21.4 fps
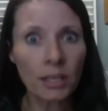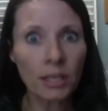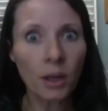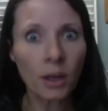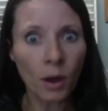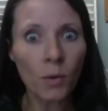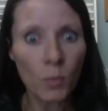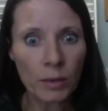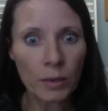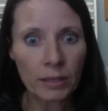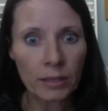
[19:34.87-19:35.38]
I
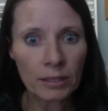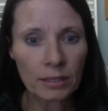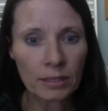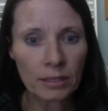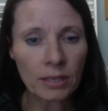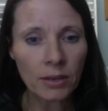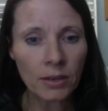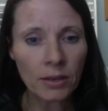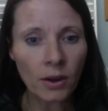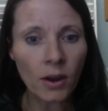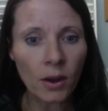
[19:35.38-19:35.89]
will,
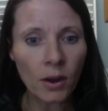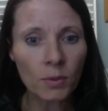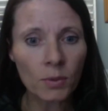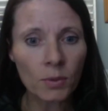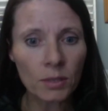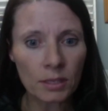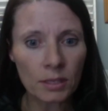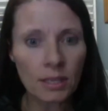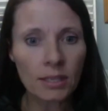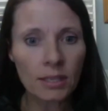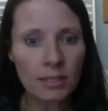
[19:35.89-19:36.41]
you know, I
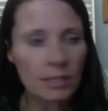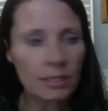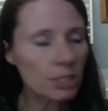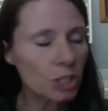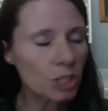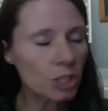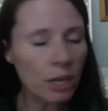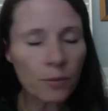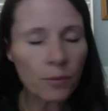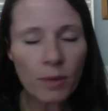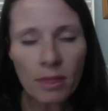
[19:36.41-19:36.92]
will
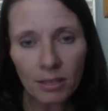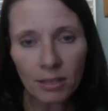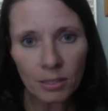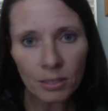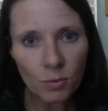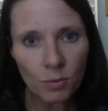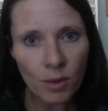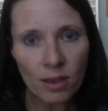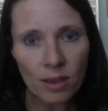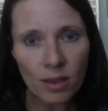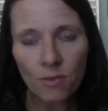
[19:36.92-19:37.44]
share with us
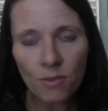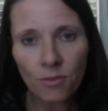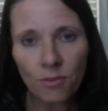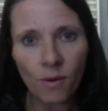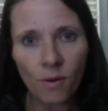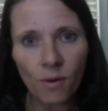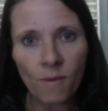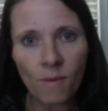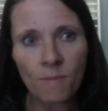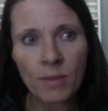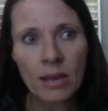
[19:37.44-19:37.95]
where you're
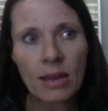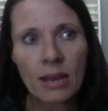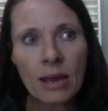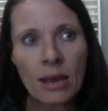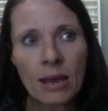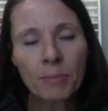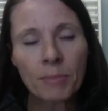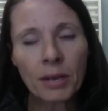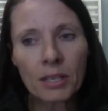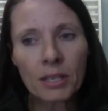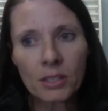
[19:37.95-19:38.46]
from,
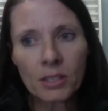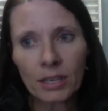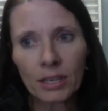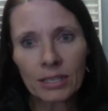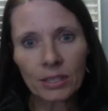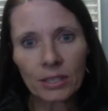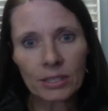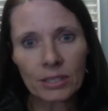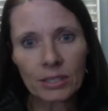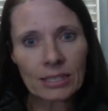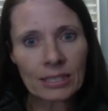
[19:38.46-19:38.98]
because I
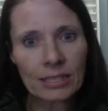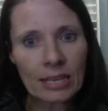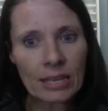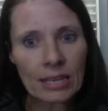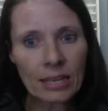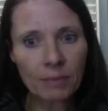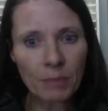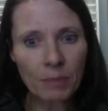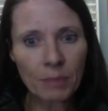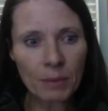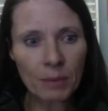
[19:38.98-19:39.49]
could see
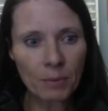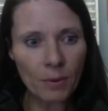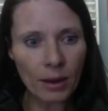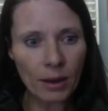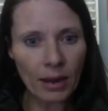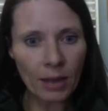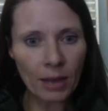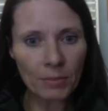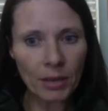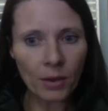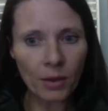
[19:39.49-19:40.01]
that people were
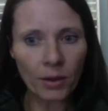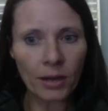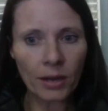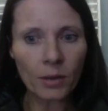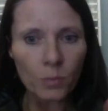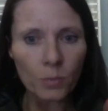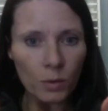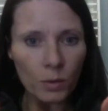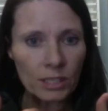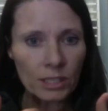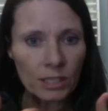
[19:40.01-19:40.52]
coming on and it
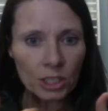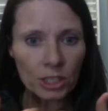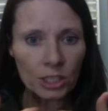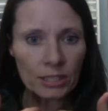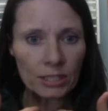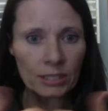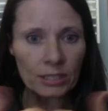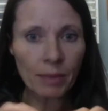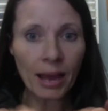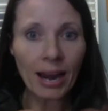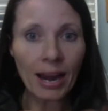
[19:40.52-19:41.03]
wasn't
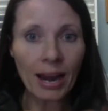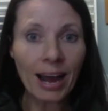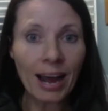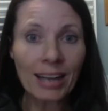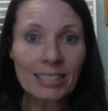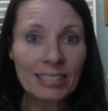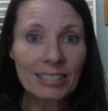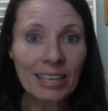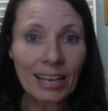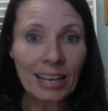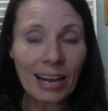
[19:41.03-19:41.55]
just about
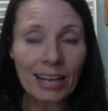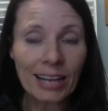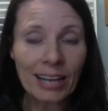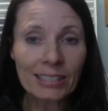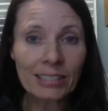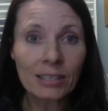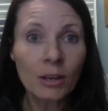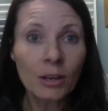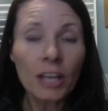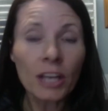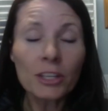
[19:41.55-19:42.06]
asking us,
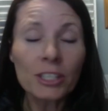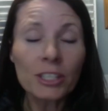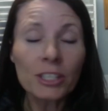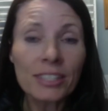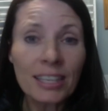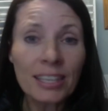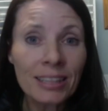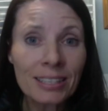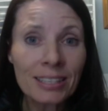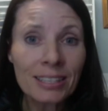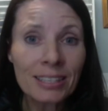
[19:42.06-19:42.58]
can you
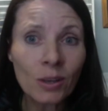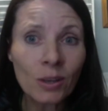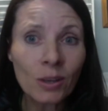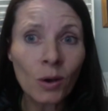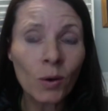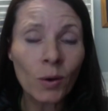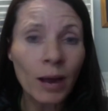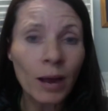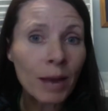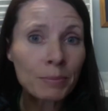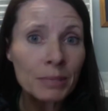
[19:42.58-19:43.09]
sing this song,
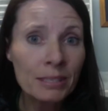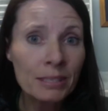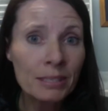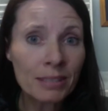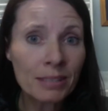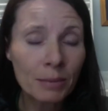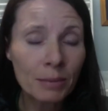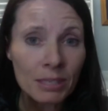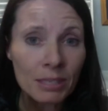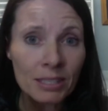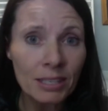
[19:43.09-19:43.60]
or Happy
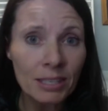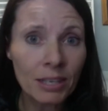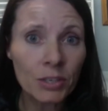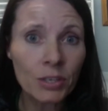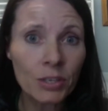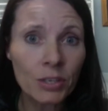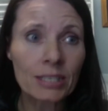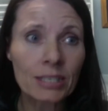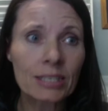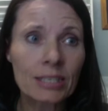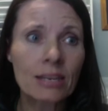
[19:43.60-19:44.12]
Sabbath Sandra
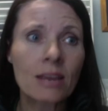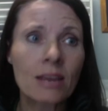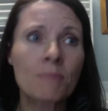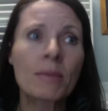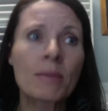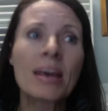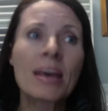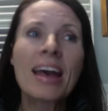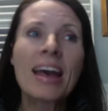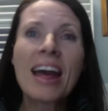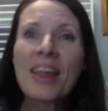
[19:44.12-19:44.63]
and team.
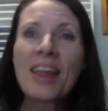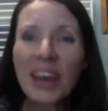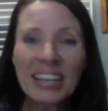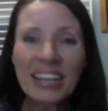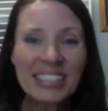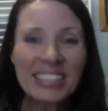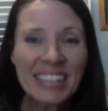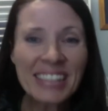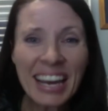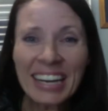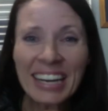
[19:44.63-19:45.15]
They're
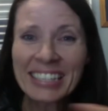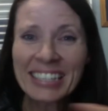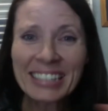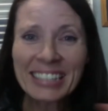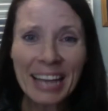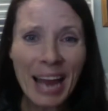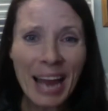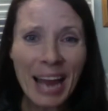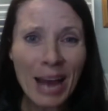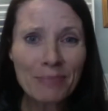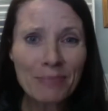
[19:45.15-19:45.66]
starting to say
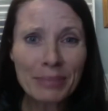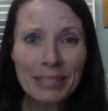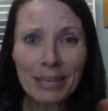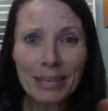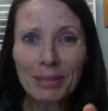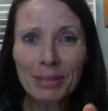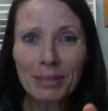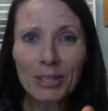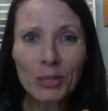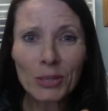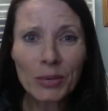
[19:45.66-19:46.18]
Happy
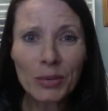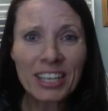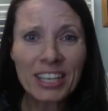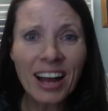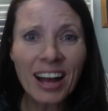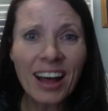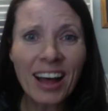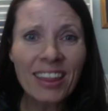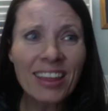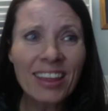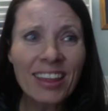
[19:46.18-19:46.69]
Sabbath to each
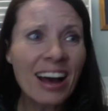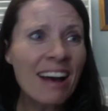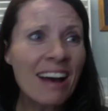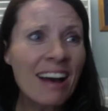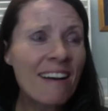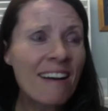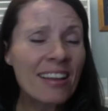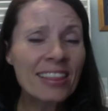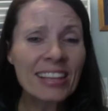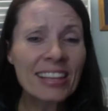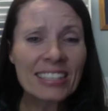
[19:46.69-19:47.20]
other.
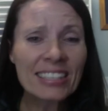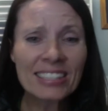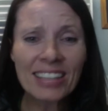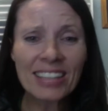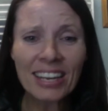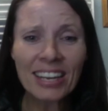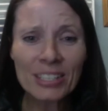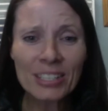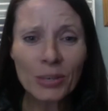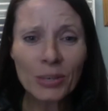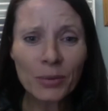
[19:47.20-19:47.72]
They're
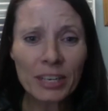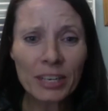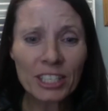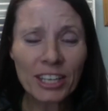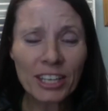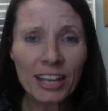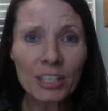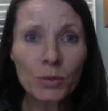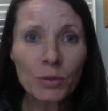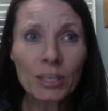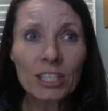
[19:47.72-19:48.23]
starting to reach
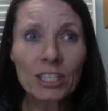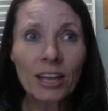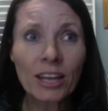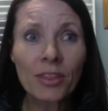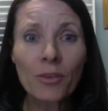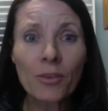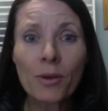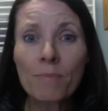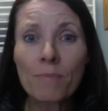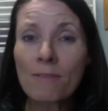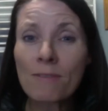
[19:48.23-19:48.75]
out to each
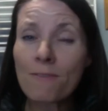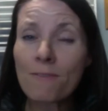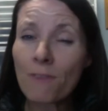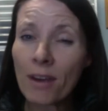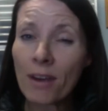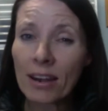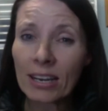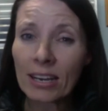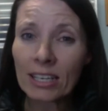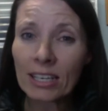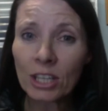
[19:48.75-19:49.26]
other and
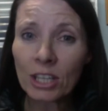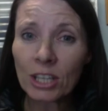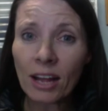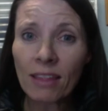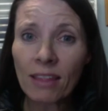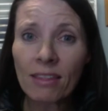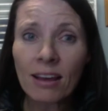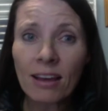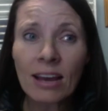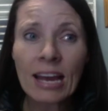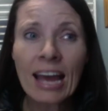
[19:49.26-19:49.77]
befriend each
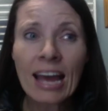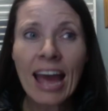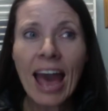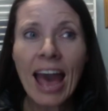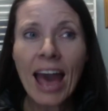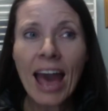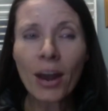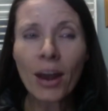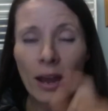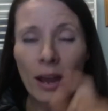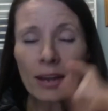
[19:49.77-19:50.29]
other.
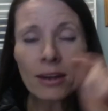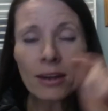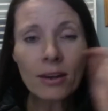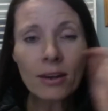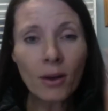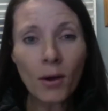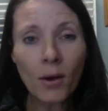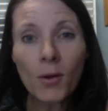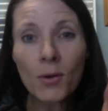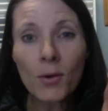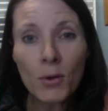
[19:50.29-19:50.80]
And I
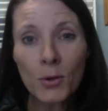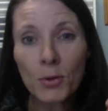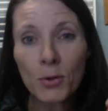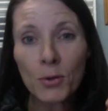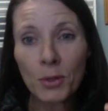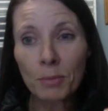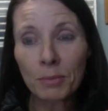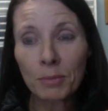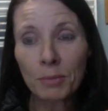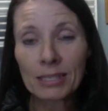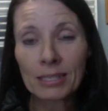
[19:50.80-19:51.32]
know who
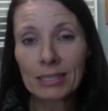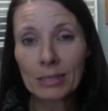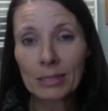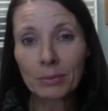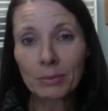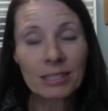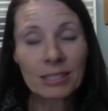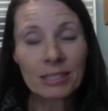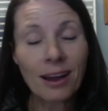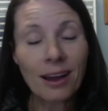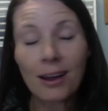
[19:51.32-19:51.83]
the
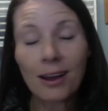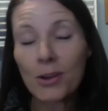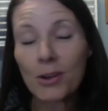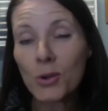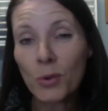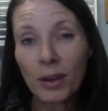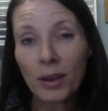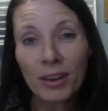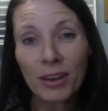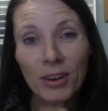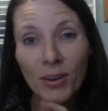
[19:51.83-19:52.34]
participants are who
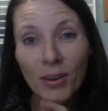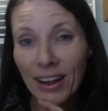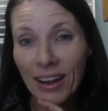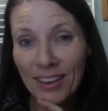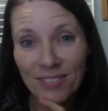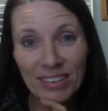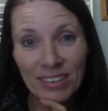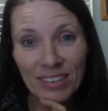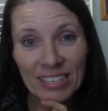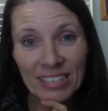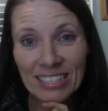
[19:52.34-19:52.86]
are not
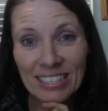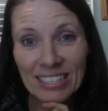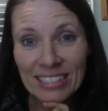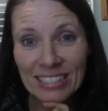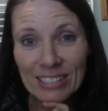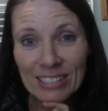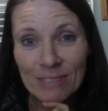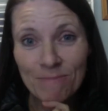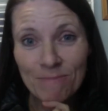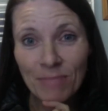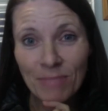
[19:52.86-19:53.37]

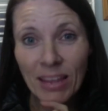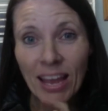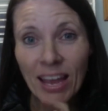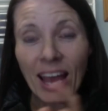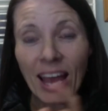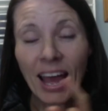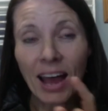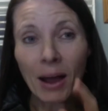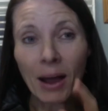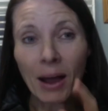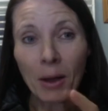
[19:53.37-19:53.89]
Adventist,
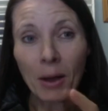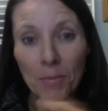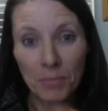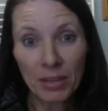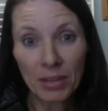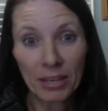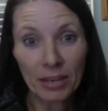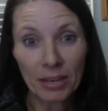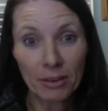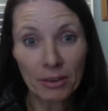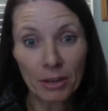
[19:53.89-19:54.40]

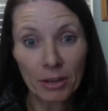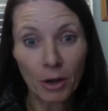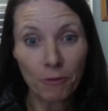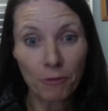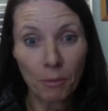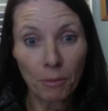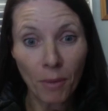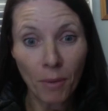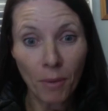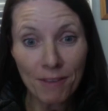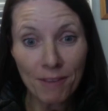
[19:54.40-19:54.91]
you know,
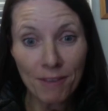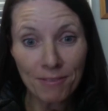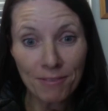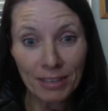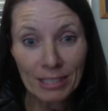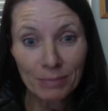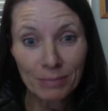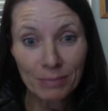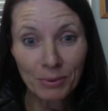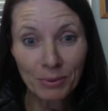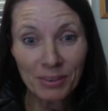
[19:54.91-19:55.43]
from my
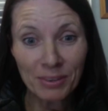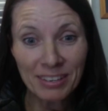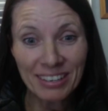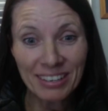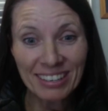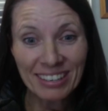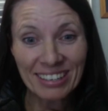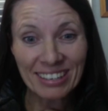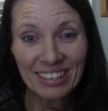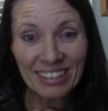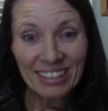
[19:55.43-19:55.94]
Facebook.
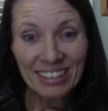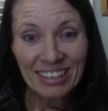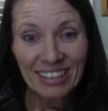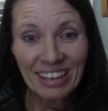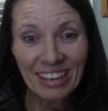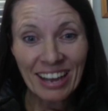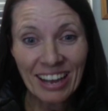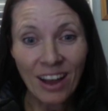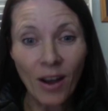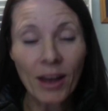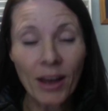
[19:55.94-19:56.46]

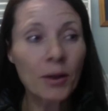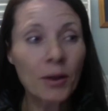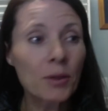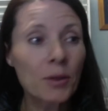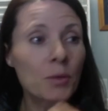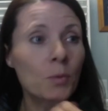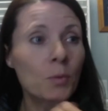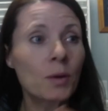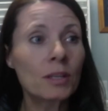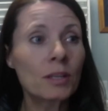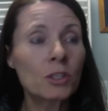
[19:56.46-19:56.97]
Mm-hmm. I know
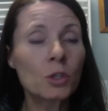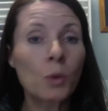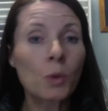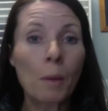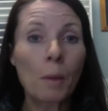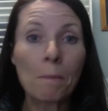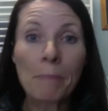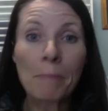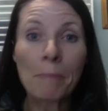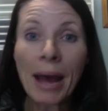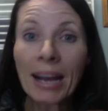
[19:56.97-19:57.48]
the ones who
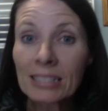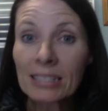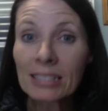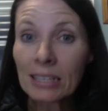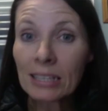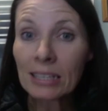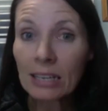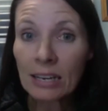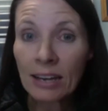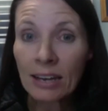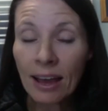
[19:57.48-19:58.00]
are
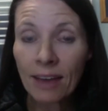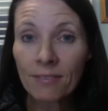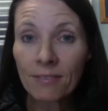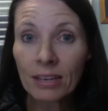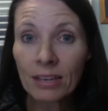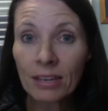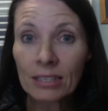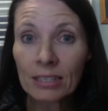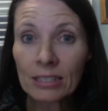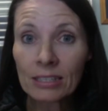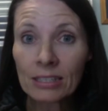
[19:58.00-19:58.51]
backslidden
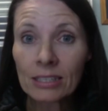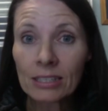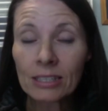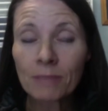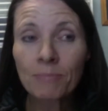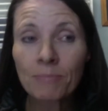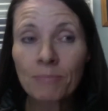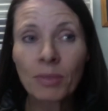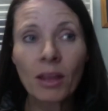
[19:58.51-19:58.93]
Adventists.